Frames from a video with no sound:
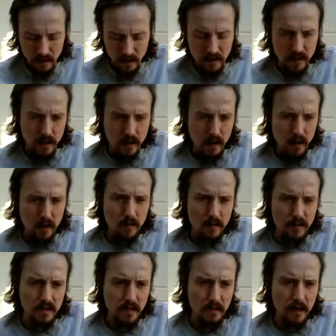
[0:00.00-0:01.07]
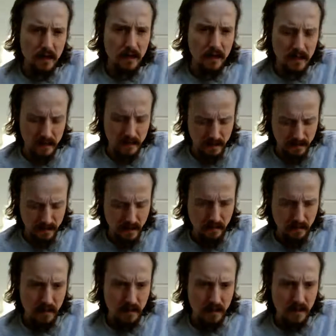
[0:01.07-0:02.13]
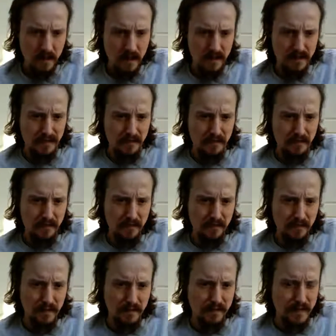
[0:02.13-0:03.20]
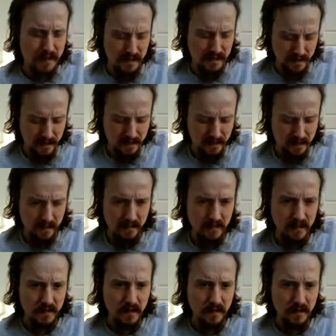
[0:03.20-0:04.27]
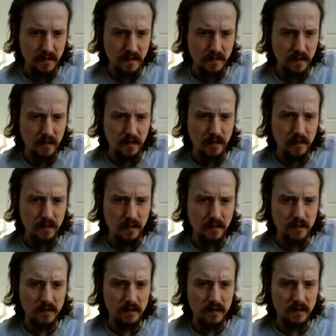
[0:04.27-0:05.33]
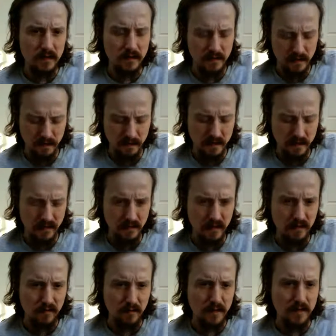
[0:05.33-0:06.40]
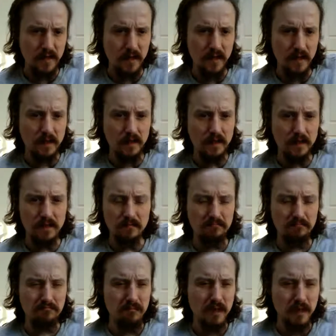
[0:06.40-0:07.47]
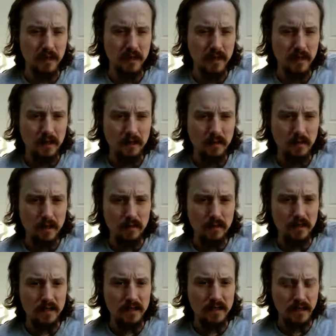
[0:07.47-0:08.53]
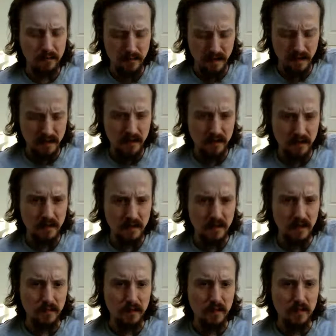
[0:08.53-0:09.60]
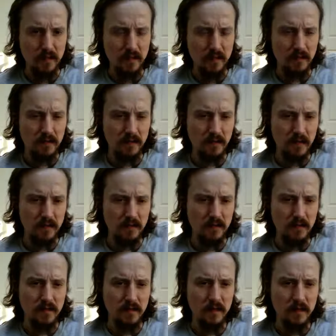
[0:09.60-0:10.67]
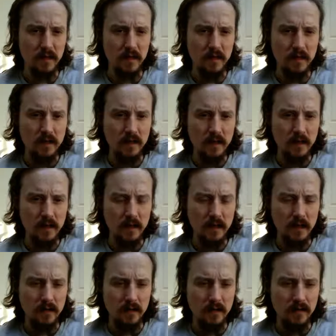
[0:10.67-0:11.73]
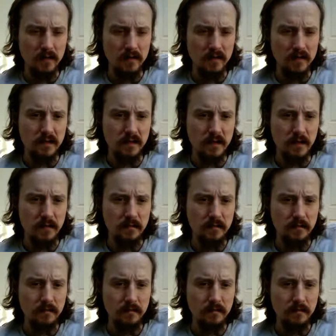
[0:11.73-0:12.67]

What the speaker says: So some highlights of maybe the last 15 years of a secret community college lecture series that will never be taught because we don't teach MPA shit to community college graduates. You got to go to university.